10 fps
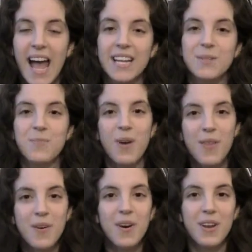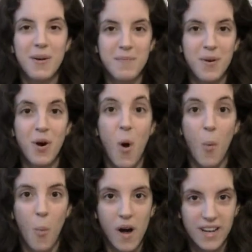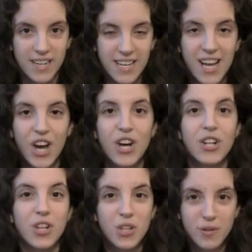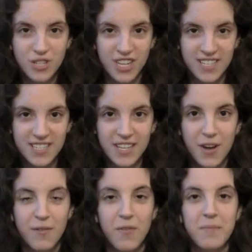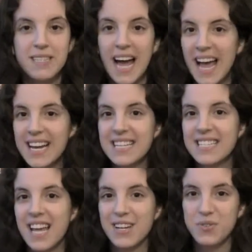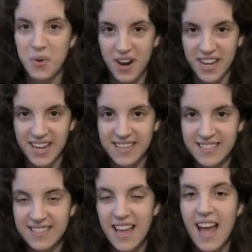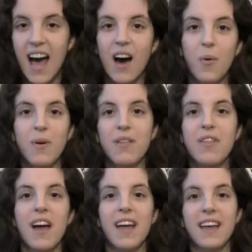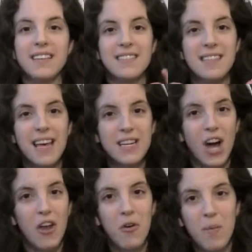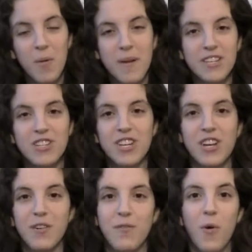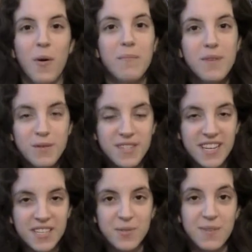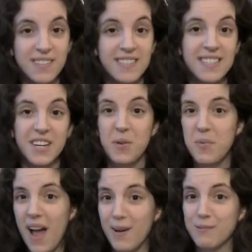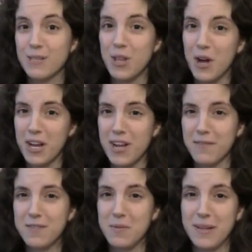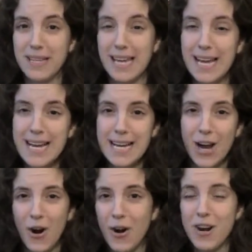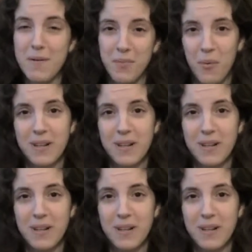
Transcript: And brother number one, Lucius from Titus Andronicus, with a slight honorable mention here for Mutius, who doesn't stick around long enough to really earn number